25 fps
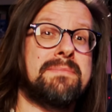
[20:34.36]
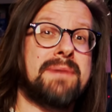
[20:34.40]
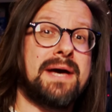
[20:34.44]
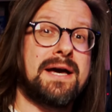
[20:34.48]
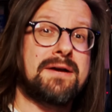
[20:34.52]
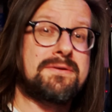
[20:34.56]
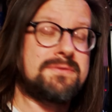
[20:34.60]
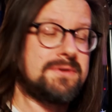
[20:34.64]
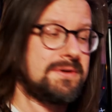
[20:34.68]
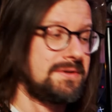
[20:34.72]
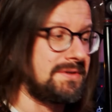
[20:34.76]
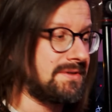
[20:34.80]

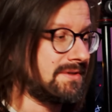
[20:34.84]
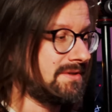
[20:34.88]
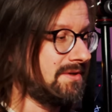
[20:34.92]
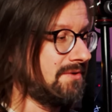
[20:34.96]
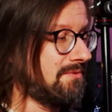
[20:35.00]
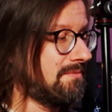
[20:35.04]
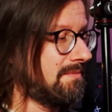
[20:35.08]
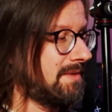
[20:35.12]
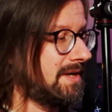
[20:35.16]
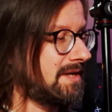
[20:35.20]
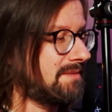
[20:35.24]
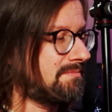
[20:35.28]
background,
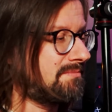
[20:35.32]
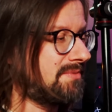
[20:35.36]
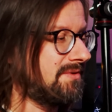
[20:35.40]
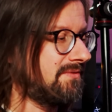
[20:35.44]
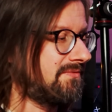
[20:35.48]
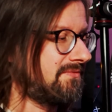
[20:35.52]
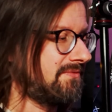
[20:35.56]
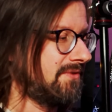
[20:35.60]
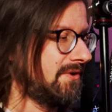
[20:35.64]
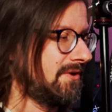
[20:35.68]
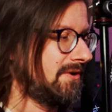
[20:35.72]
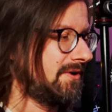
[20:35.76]
you might
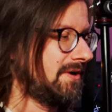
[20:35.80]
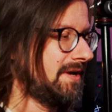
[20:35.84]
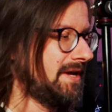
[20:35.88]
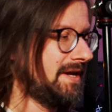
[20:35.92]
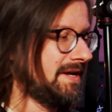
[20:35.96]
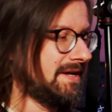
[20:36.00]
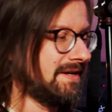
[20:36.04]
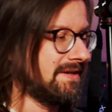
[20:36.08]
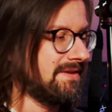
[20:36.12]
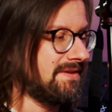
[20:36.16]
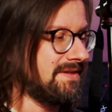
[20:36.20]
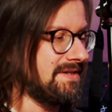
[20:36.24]
prefer
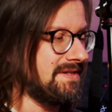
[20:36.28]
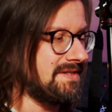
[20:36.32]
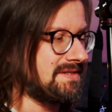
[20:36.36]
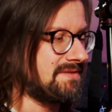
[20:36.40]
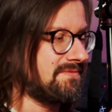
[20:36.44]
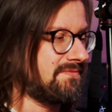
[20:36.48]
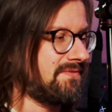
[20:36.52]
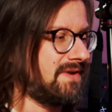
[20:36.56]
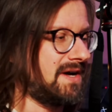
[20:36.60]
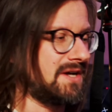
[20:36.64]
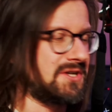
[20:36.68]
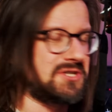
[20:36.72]
these
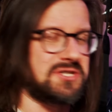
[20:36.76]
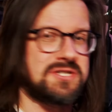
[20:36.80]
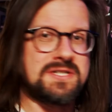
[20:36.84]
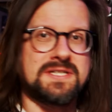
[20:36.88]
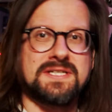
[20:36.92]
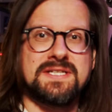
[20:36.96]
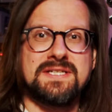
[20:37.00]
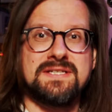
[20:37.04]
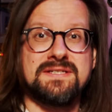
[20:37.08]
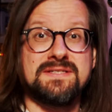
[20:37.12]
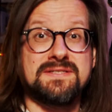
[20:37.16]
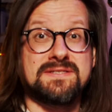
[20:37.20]
function
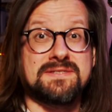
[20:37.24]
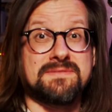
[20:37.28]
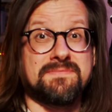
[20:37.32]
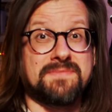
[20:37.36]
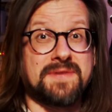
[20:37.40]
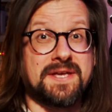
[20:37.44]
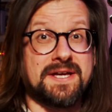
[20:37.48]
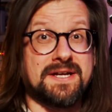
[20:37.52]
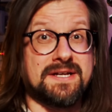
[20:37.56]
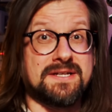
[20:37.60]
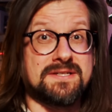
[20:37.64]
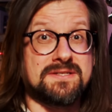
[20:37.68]
keys
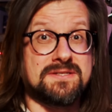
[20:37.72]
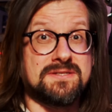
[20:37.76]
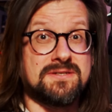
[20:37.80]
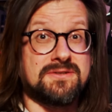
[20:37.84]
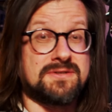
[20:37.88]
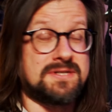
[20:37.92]
as your